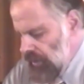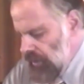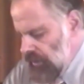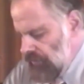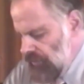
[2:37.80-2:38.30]

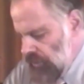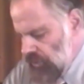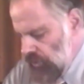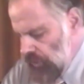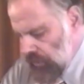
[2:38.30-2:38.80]
The
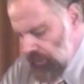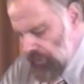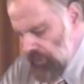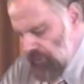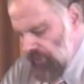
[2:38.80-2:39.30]
future will
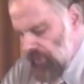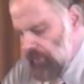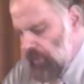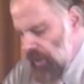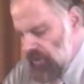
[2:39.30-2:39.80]
accrue from the
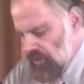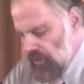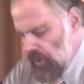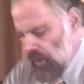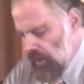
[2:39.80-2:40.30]
present
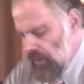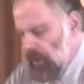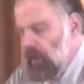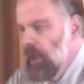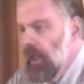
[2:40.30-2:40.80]
on
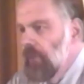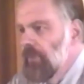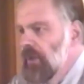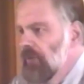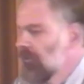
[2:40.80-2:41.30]
and
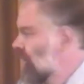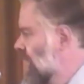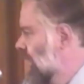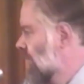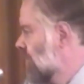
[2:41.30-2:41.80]
be different yet.